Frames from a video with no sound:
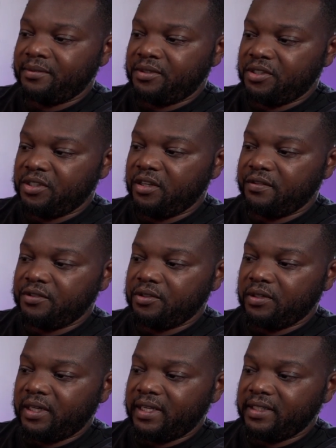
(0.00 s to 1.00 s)
This gives you
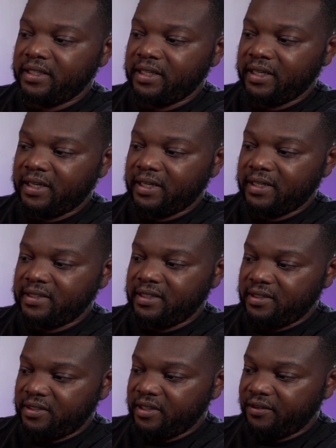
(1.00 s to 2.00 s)
an idea like contents,
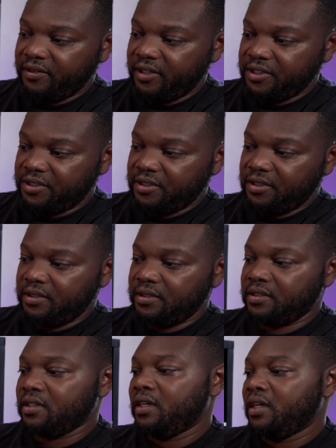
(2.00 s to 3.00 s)
definitions,
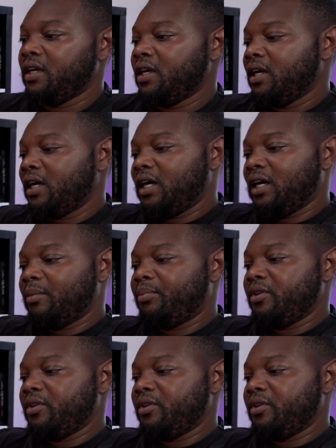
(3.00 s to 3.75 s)
pretty